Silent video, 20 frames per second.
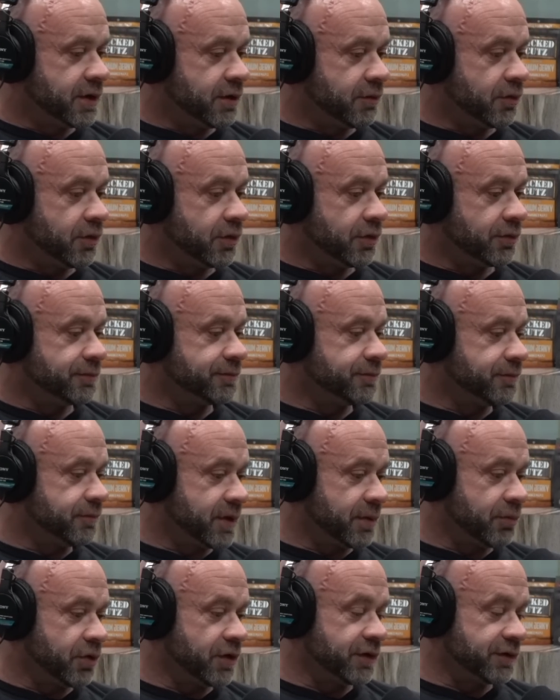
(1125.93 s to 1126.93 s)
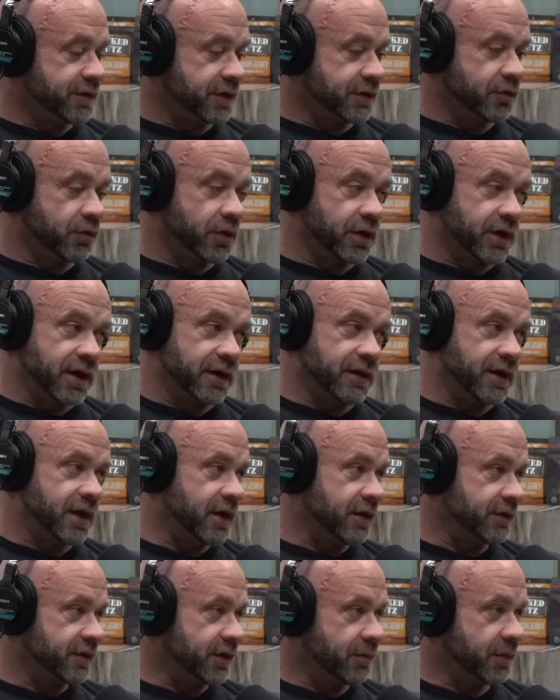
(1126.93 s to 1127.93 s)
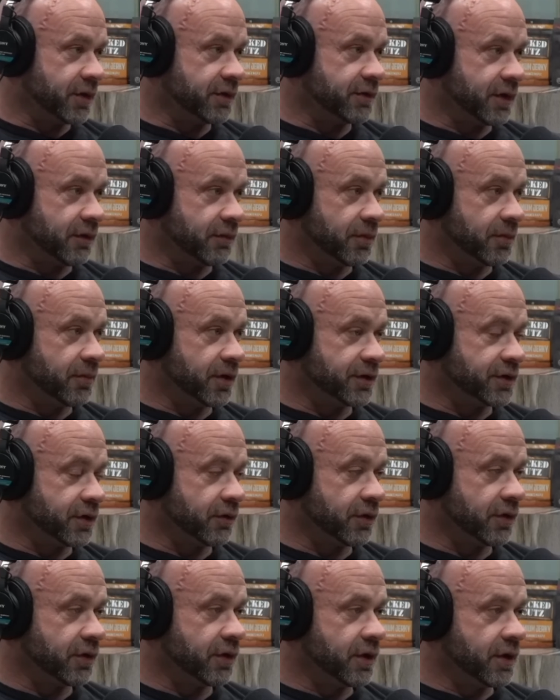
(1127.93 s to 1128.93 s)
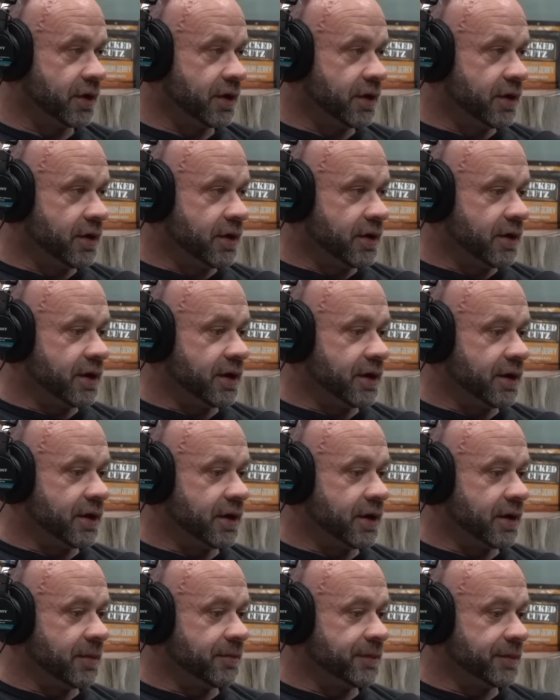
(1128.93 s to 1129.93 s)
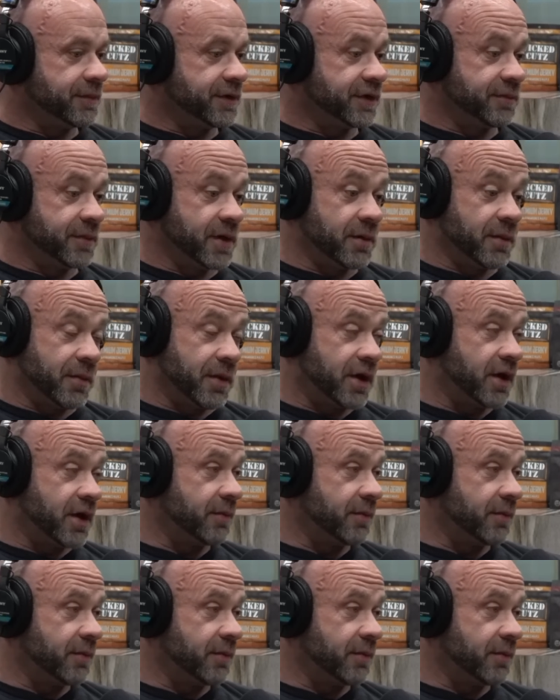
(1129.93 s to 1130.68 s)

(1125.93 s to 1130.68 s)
Well, my brother and sister were already out of the house. They were much older, and just me and my mom.